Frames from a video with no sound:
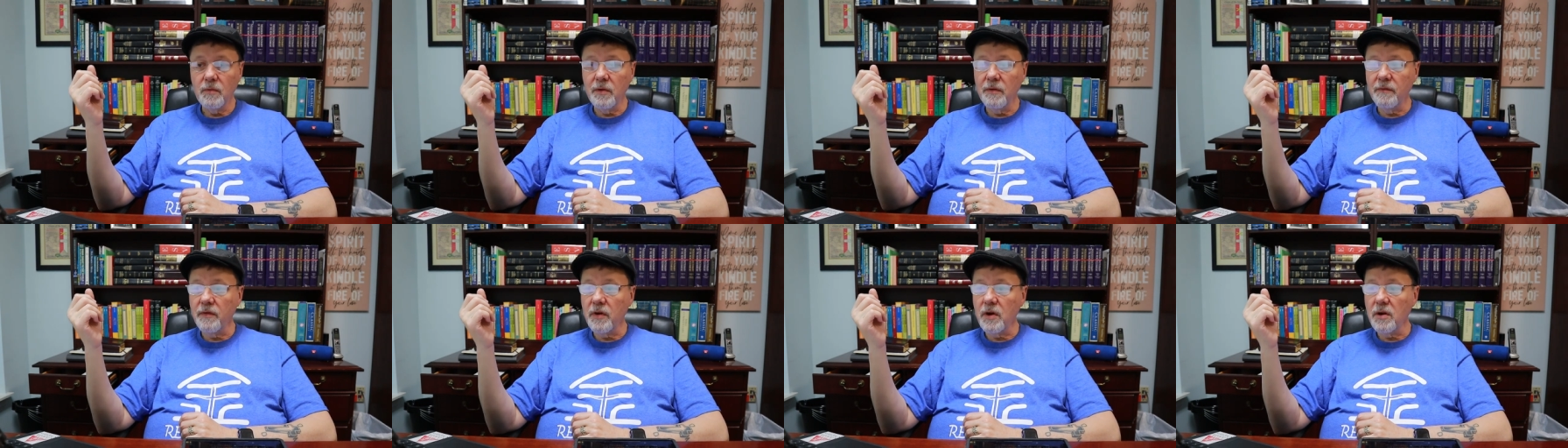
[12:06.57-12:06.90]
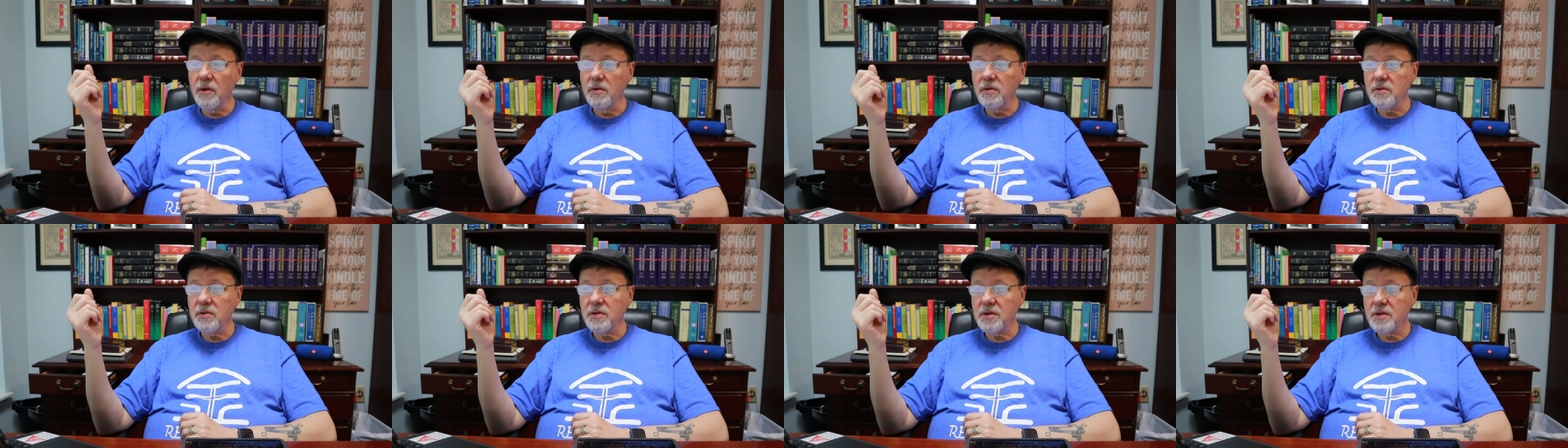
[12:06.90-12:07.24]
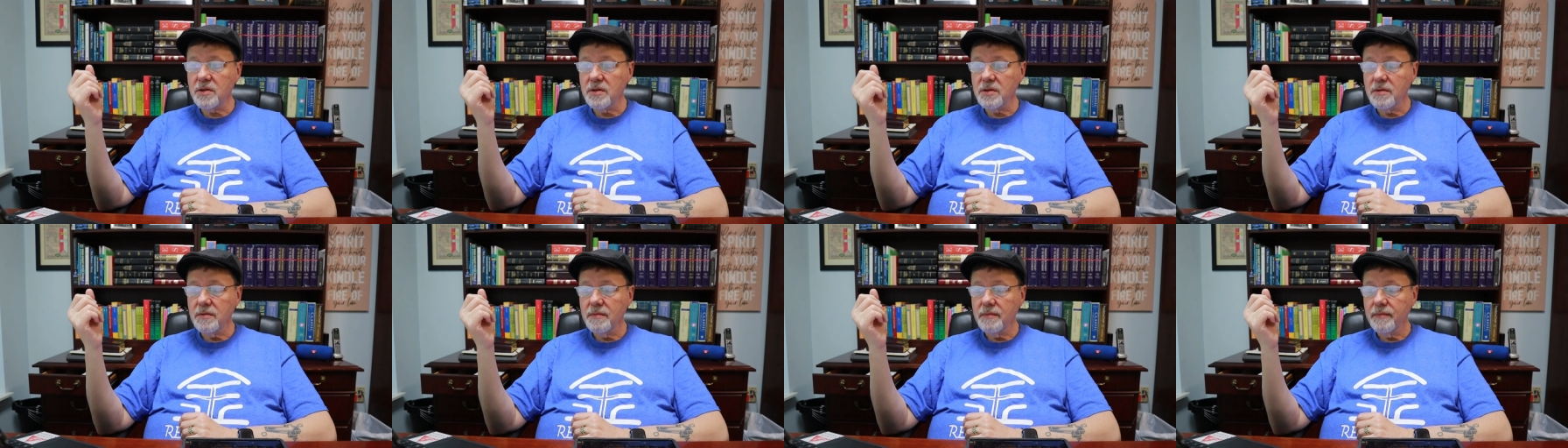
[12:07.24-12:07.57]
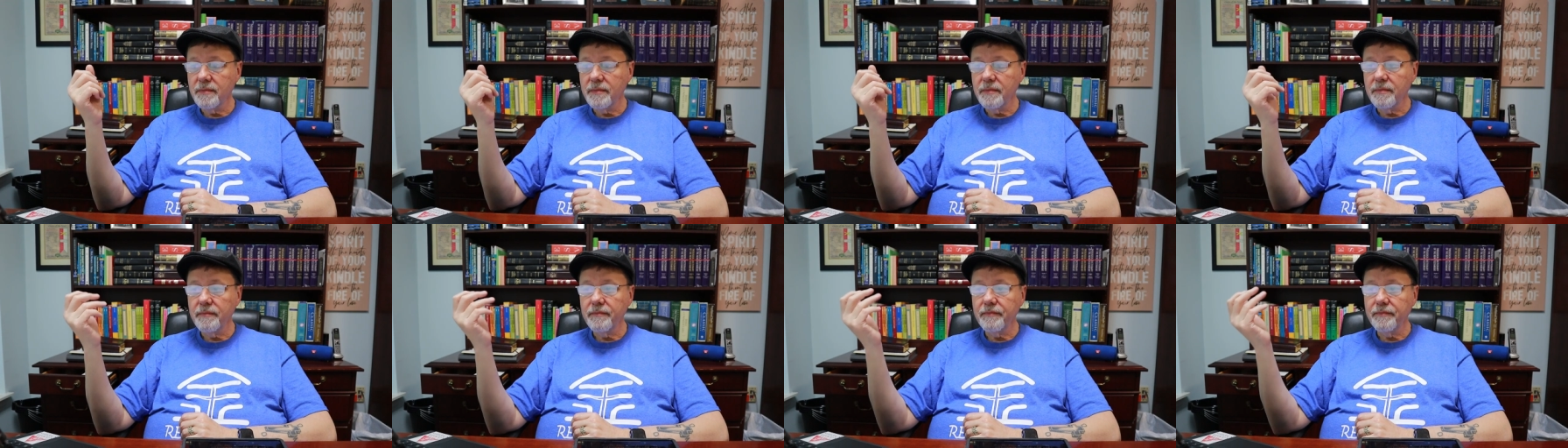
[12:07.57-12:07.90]
revolts.
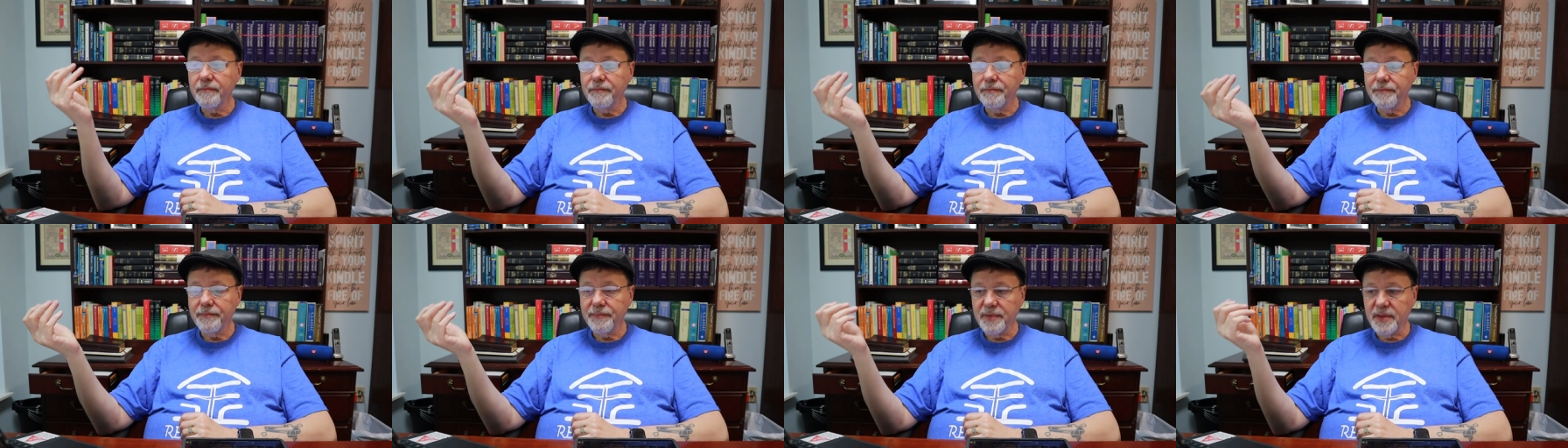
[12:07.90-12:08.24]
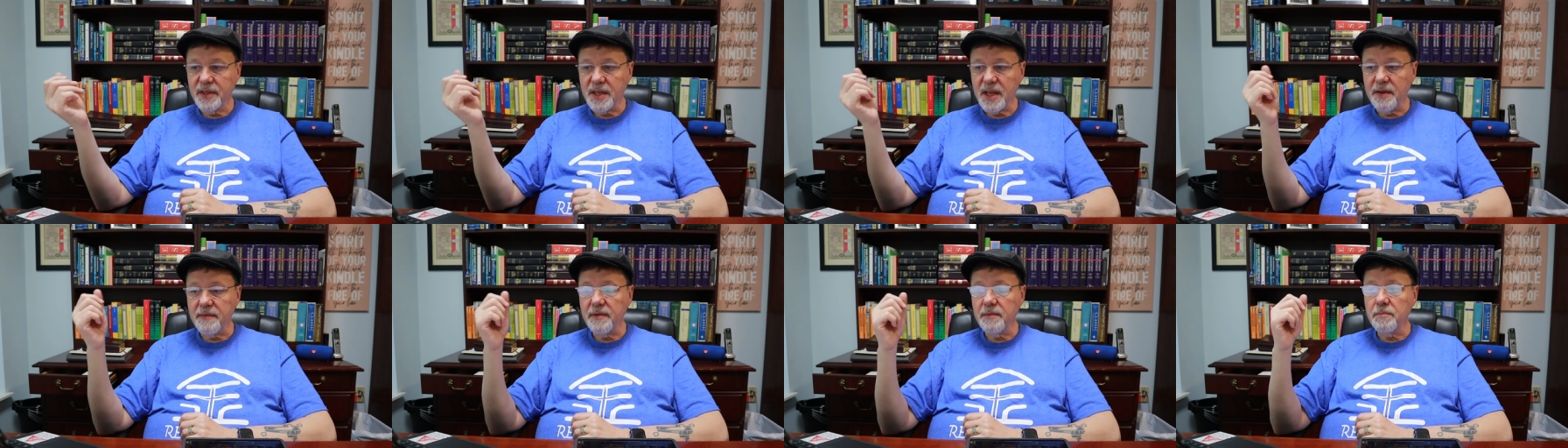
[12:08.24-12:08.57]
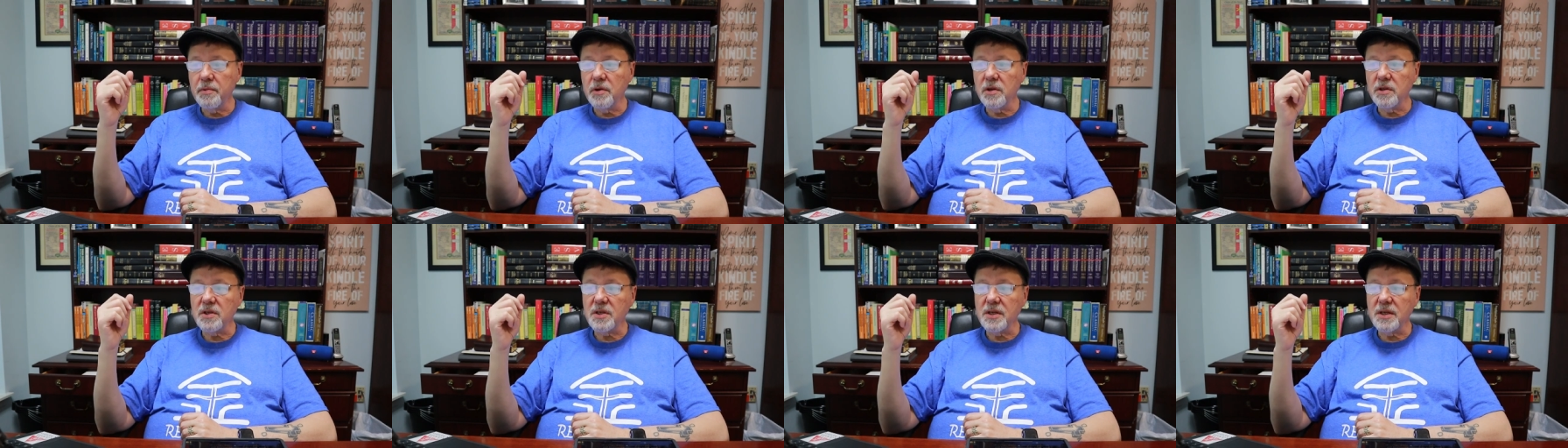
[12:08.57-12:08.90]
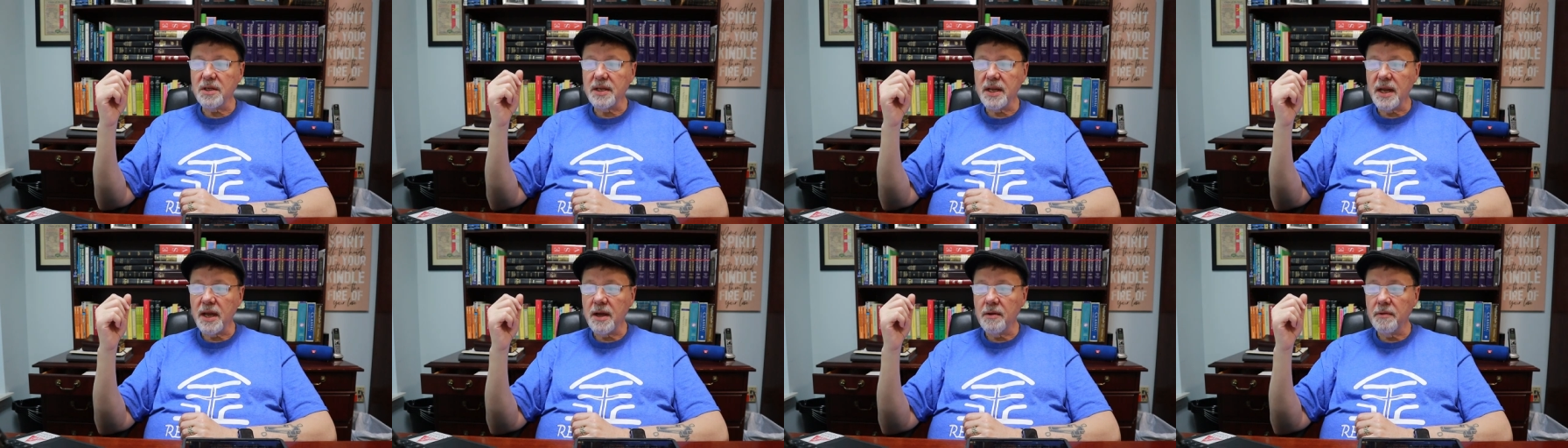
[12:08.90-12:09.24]
David puts
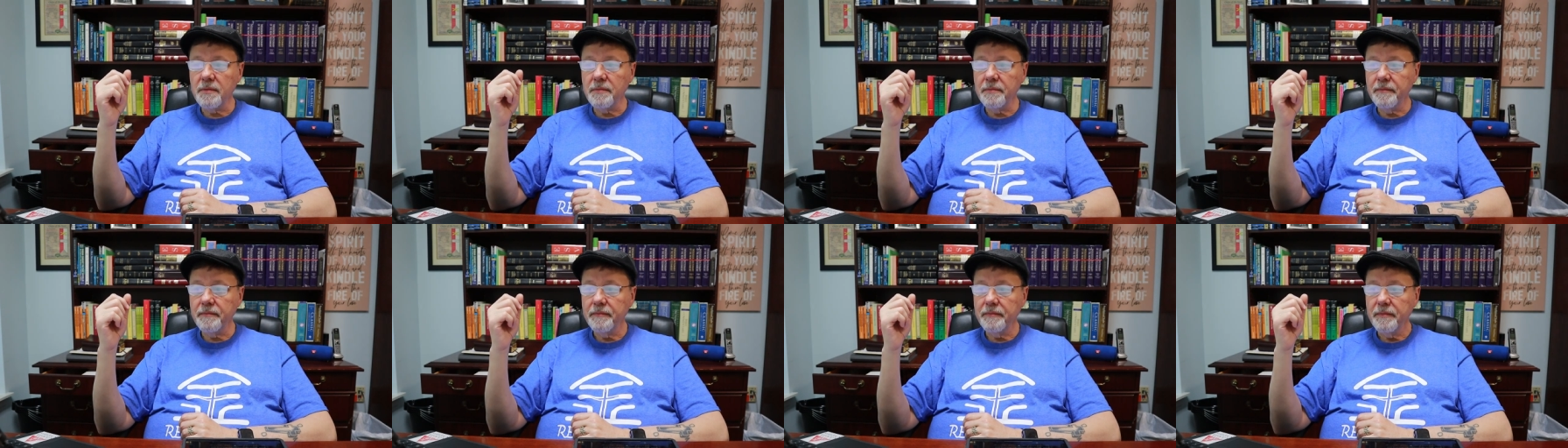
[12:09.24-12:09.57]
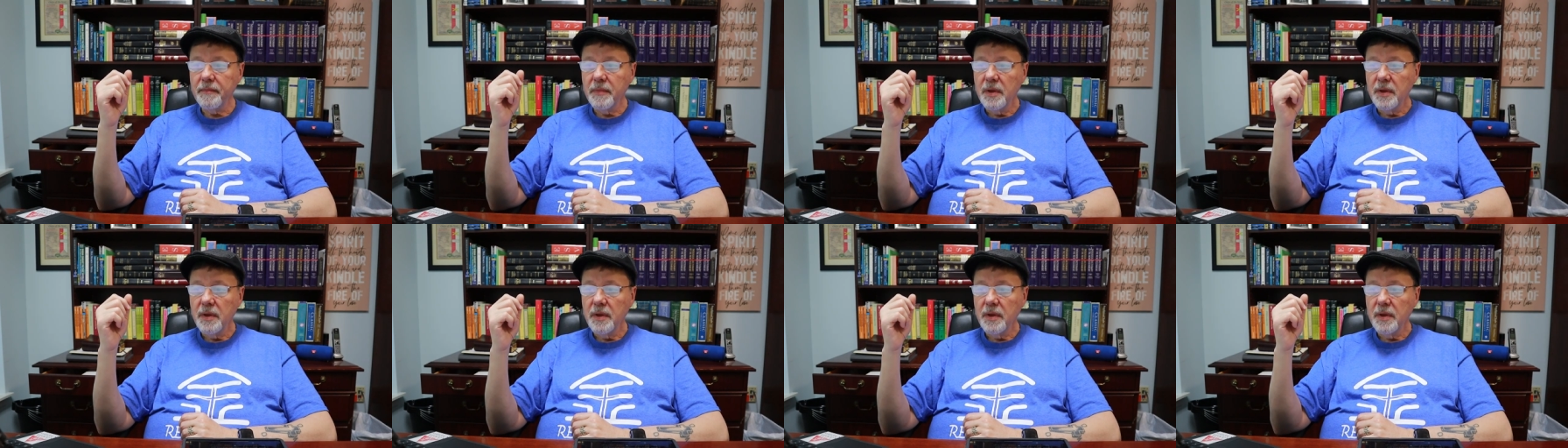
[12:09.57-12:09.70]
it down.